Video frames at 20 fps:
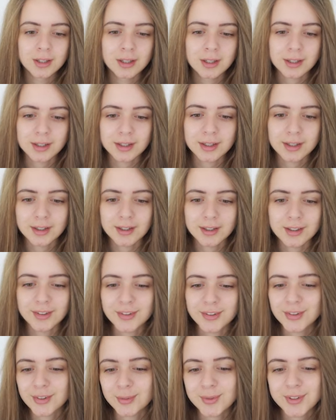And
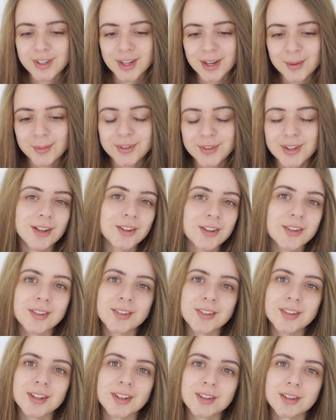sometimes I also
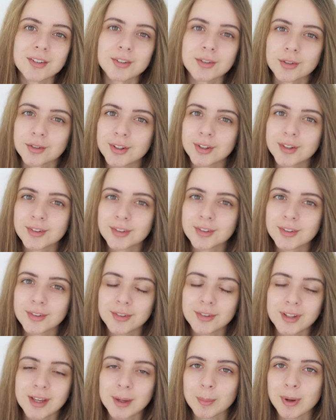see the tourists,
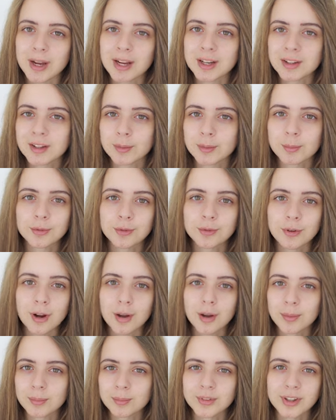they might come
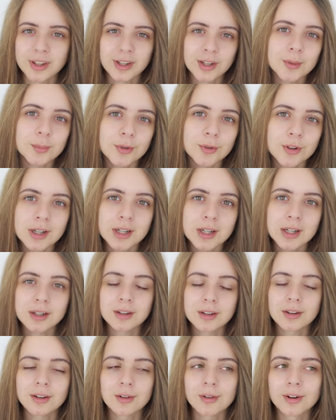from Denmark
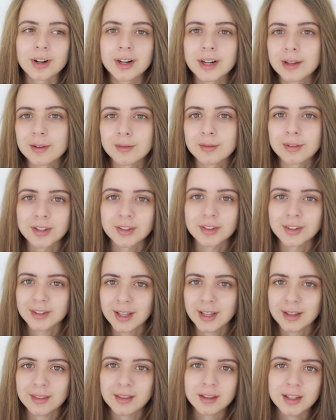or even the
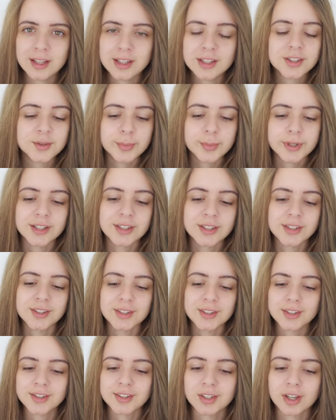Netherlands because
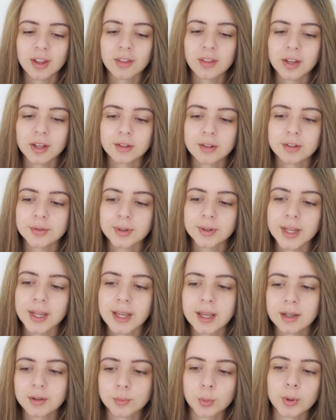it's another country
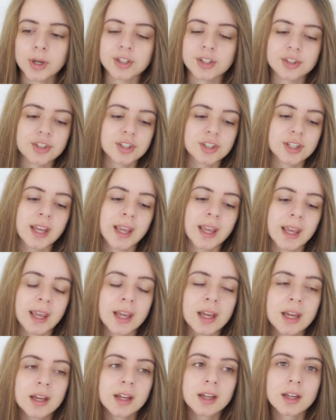in which
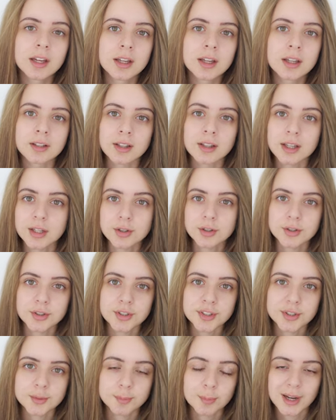they
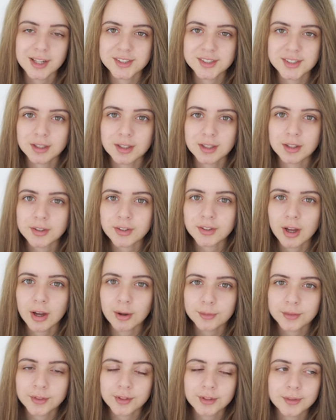use bicycles
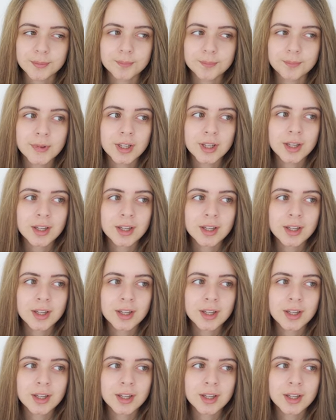often.